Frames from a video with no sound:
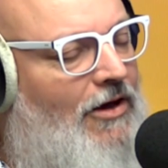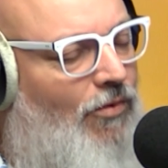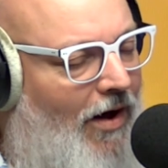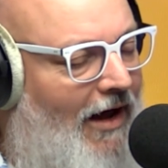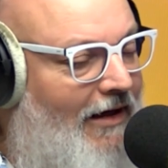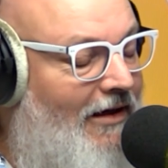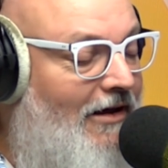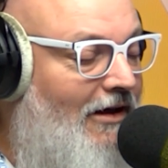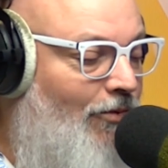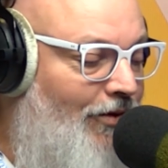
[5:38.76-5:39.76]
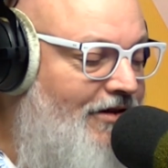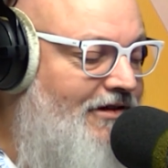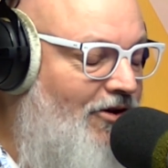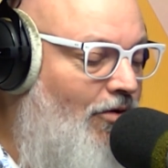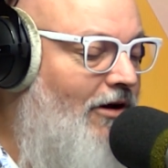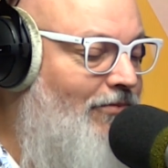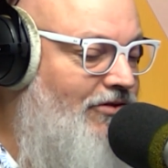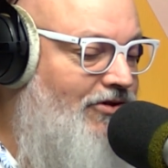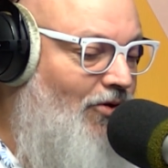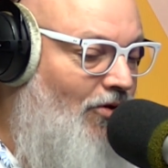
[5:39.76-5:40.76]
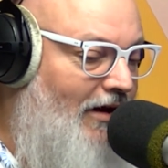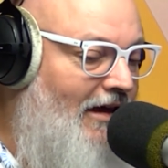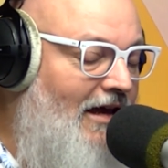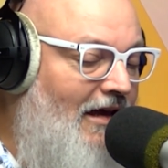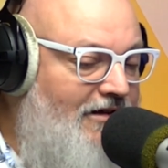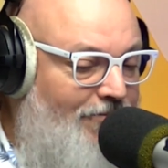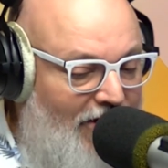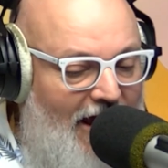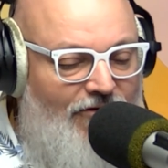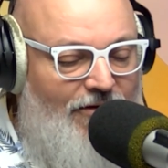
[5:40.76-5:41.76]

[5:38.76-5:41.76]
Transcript: me away with this incredible story. To bring